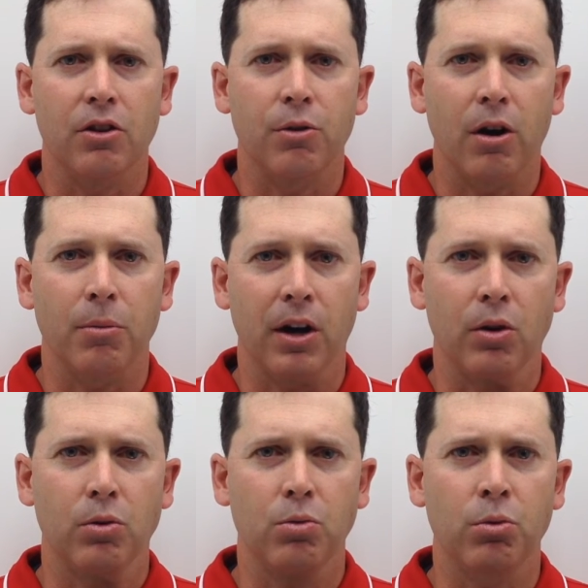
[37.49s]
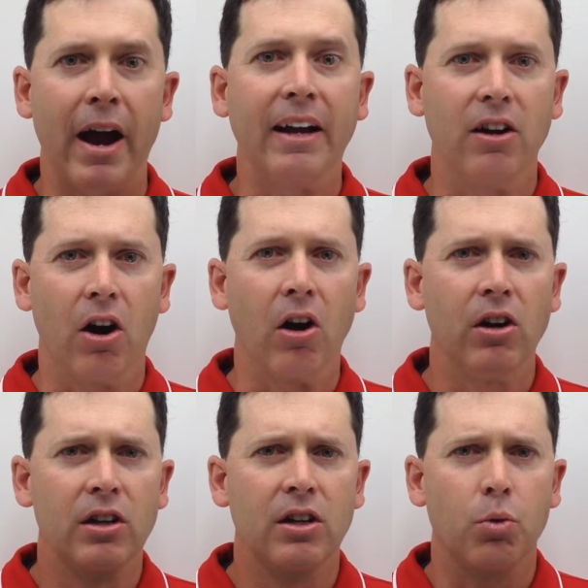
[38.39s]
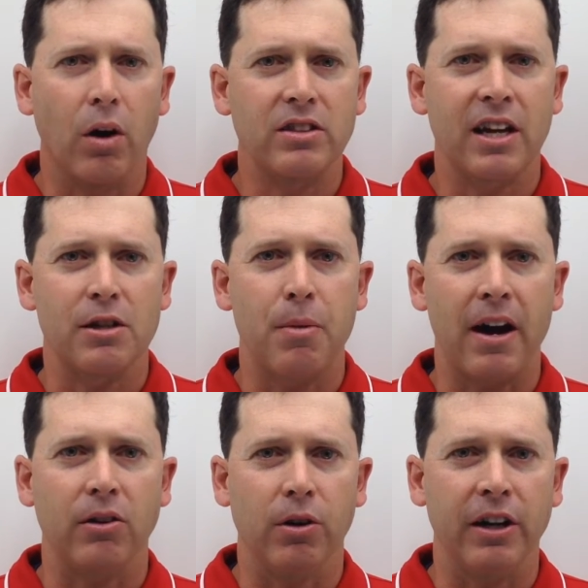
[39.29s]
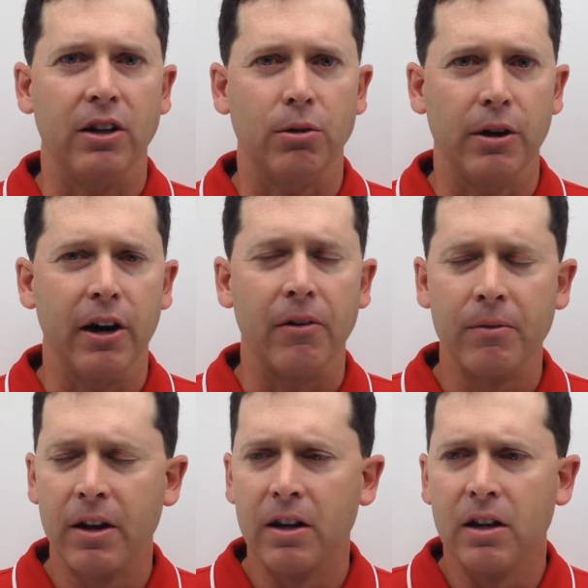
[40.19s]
throughout my Ragnar Wasatch Back running career.